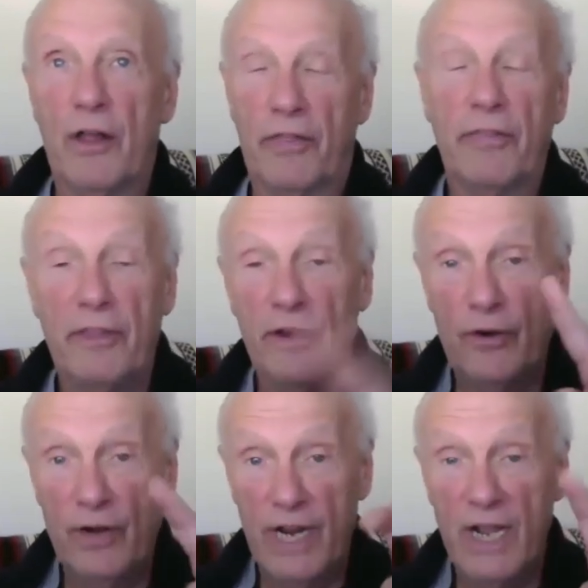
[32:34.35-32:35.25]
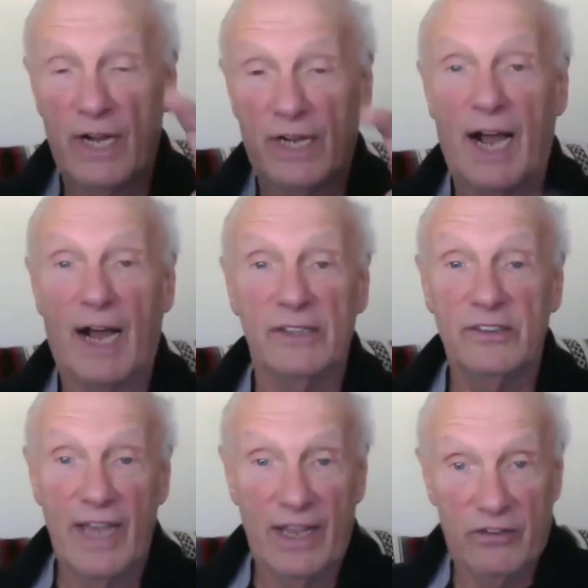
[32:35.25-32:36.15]
a theory, a
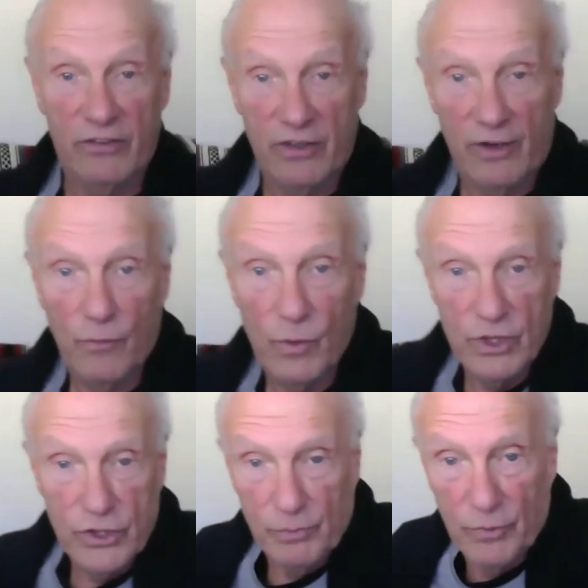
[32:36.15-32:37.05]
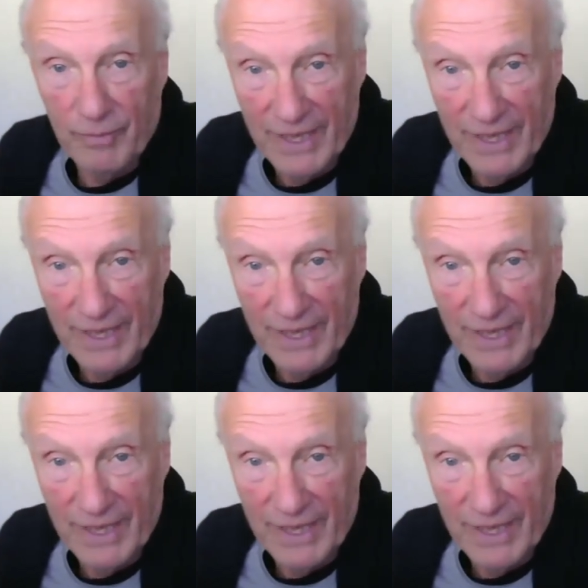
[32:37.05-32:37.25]
context on which to put my